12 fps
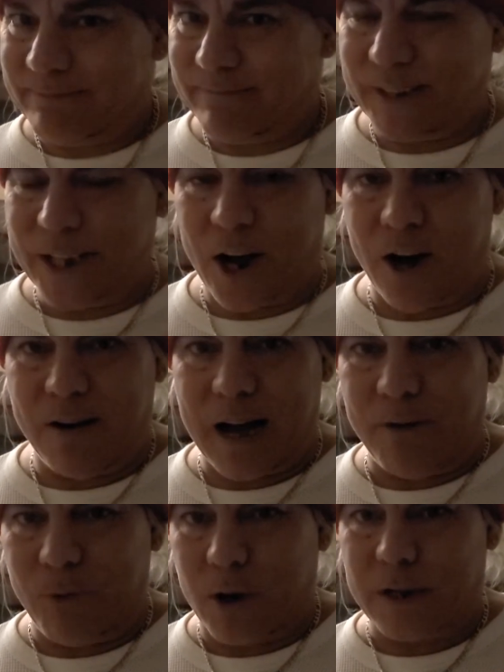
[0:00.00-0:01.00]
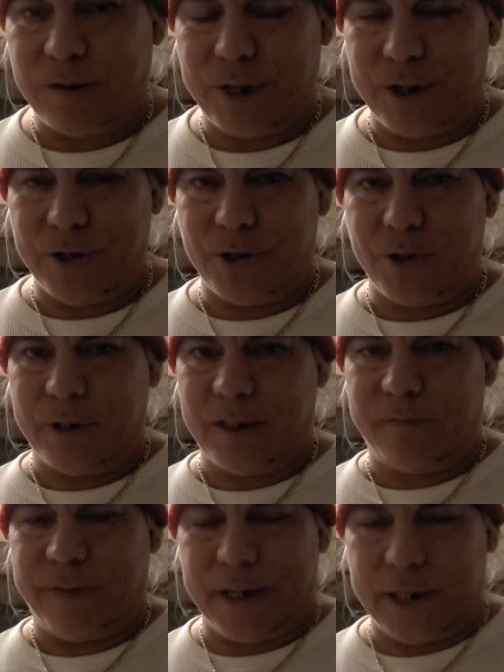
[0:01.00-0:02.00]
You know, I will continue to do these
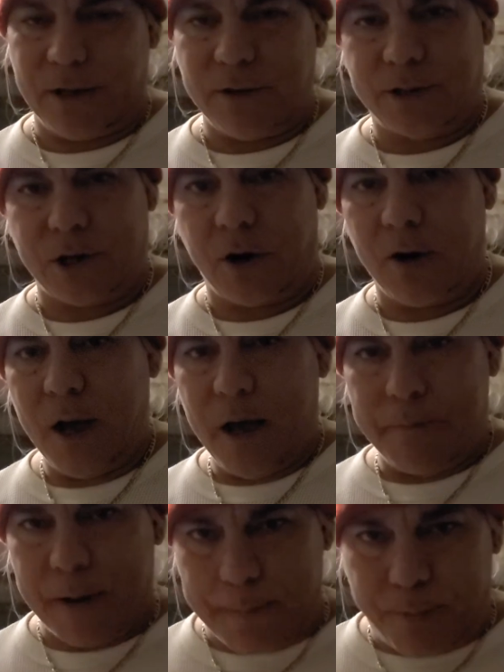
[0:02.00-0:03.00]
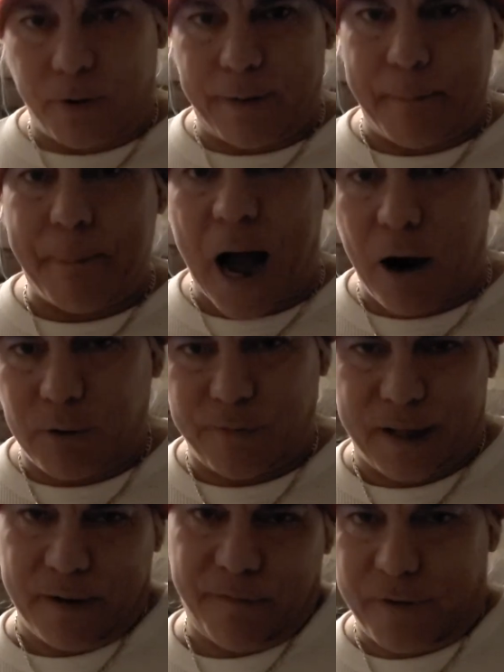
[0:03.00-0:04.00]
videos so people are empowered
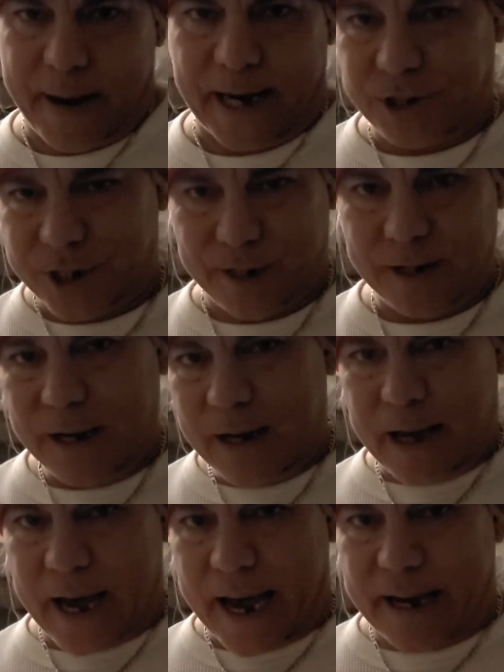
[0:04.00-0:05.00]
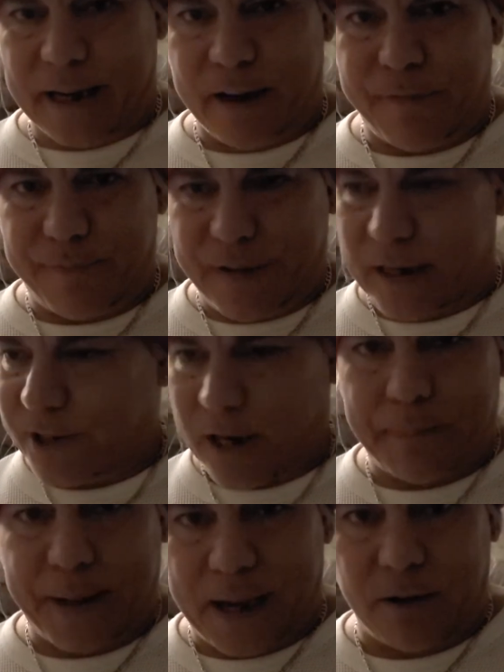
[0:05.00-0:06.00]
with information. And if there's
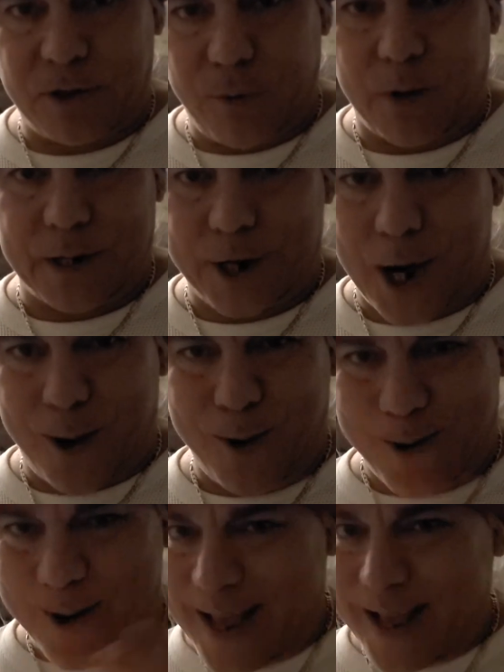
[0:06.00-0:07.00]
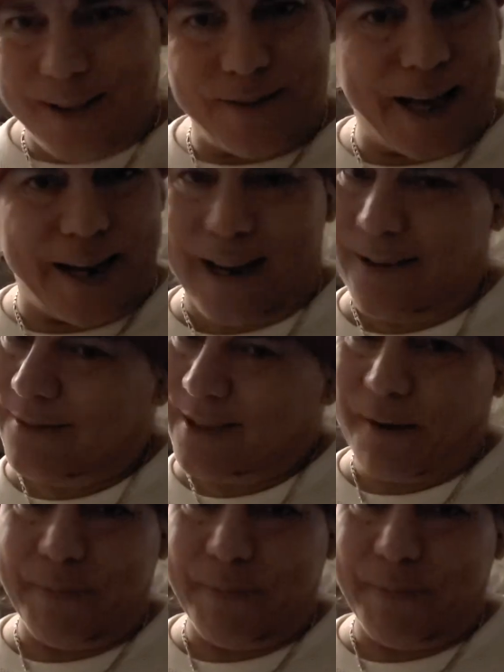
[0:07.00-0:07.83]
something else you want to know, then give me